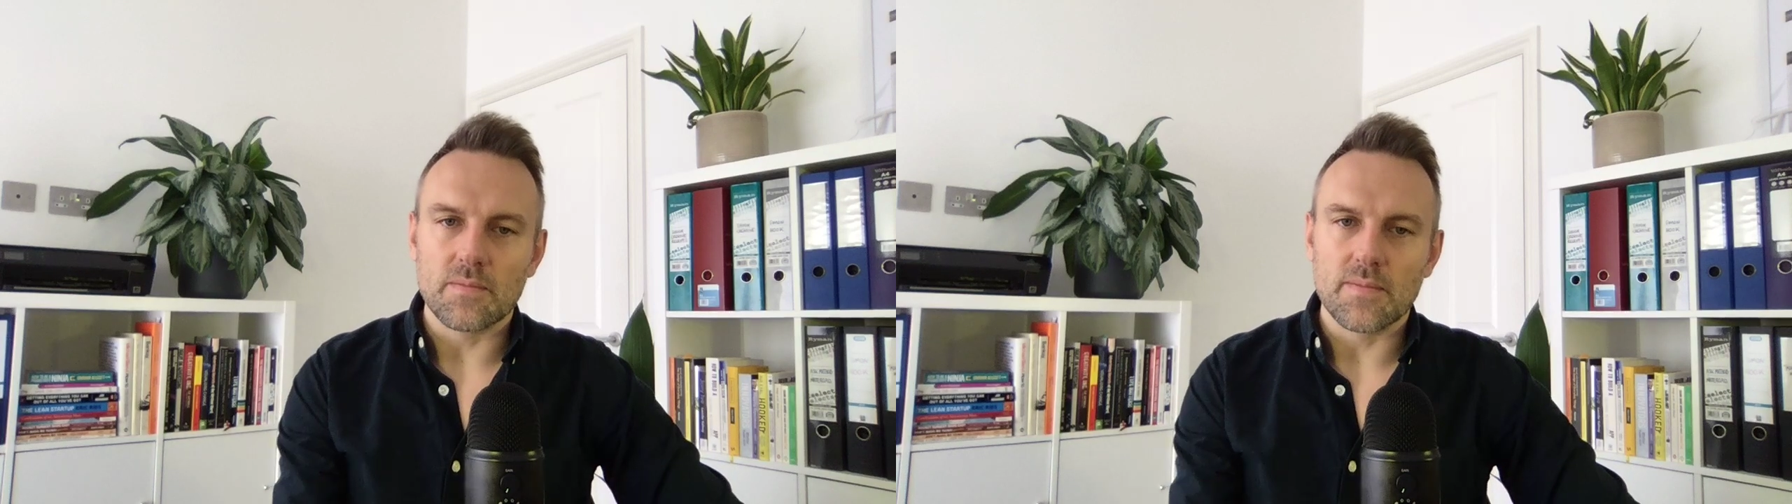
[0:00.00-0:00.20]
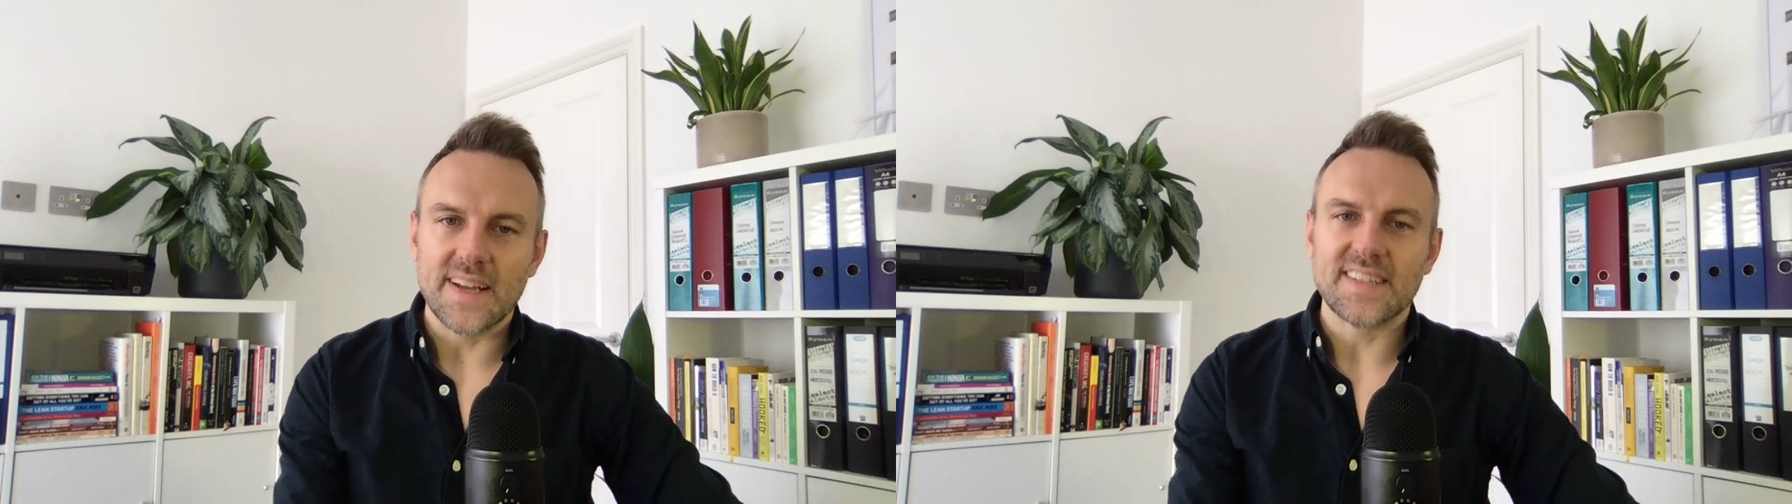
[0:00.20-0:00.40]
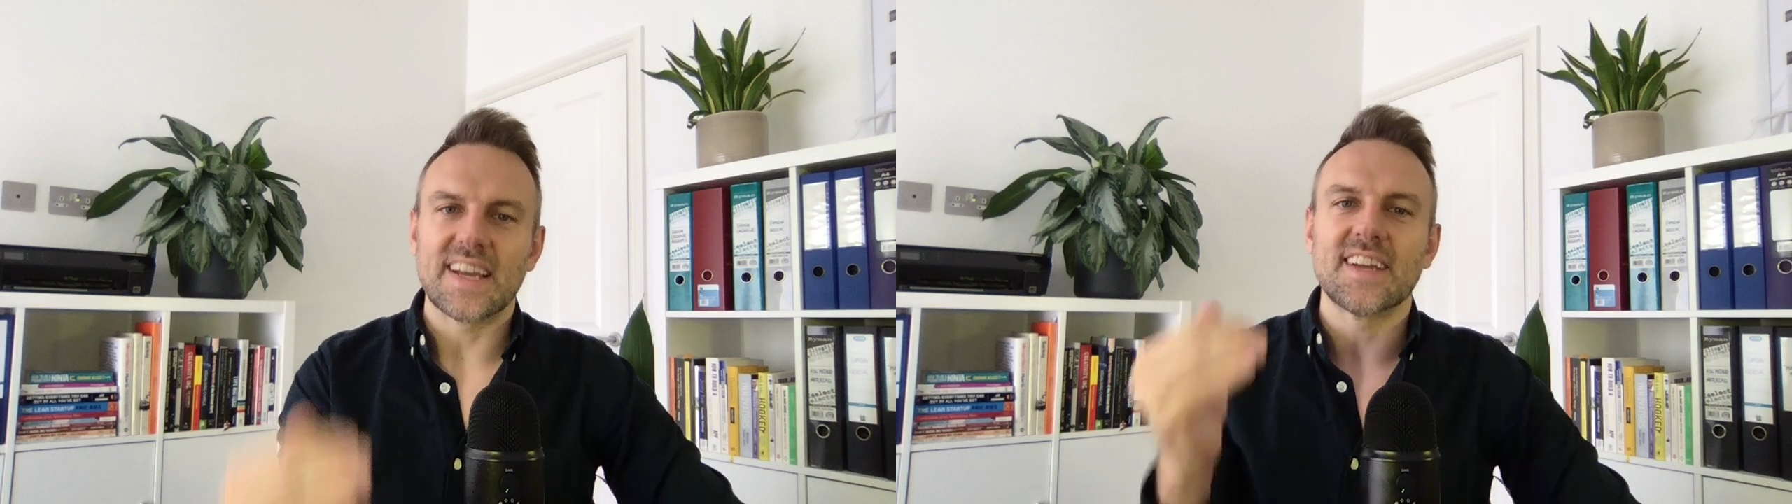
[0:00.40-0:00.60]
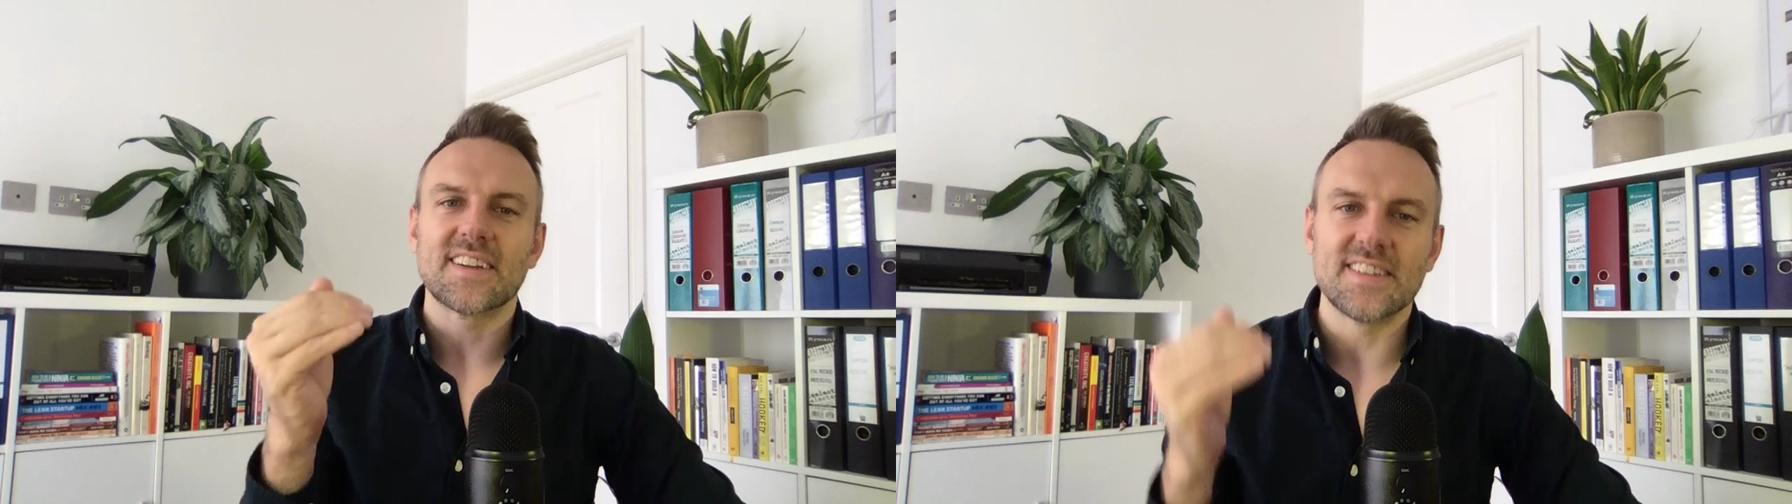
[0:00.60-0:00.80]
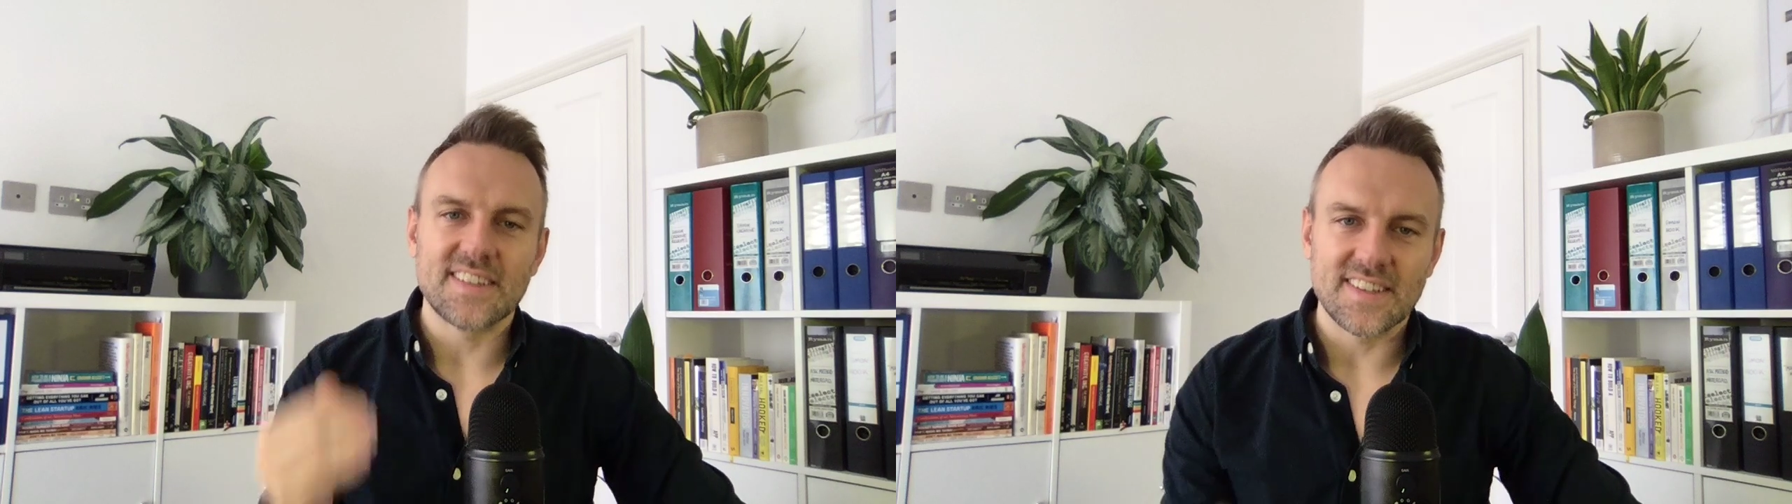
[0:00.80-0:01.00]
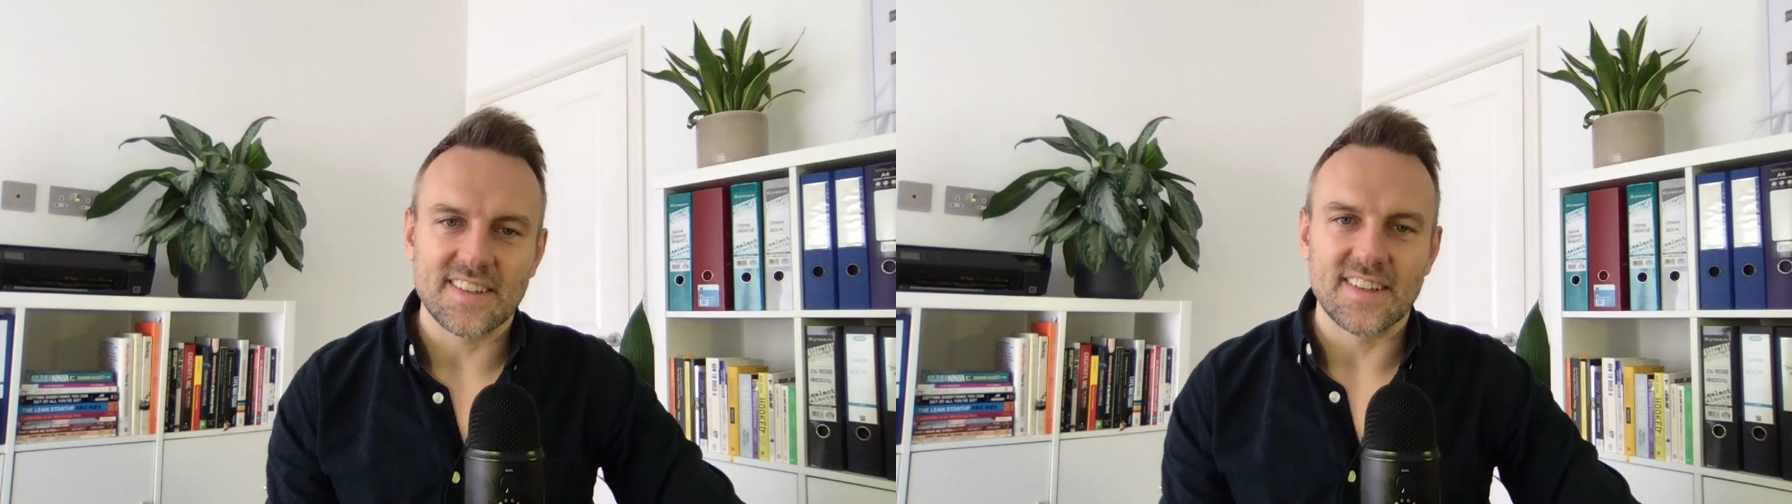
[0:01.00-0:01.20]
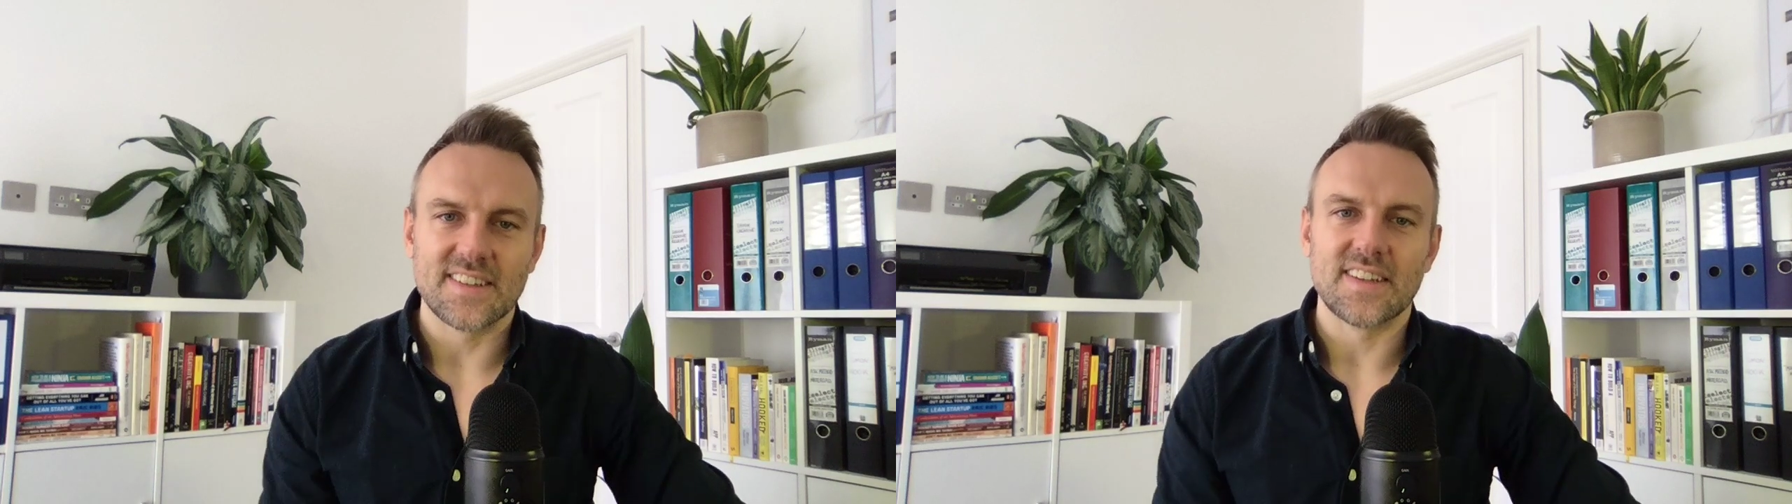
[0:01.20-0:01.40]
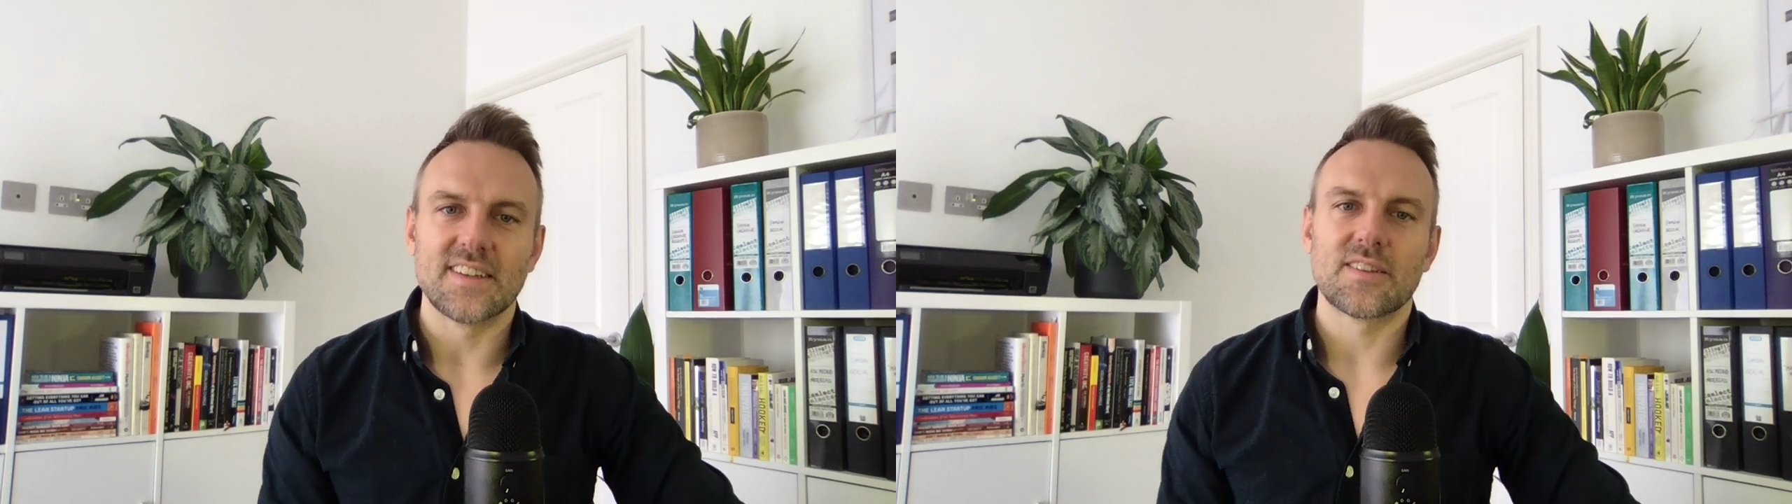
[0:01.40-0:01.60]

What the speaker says: maintain consistency.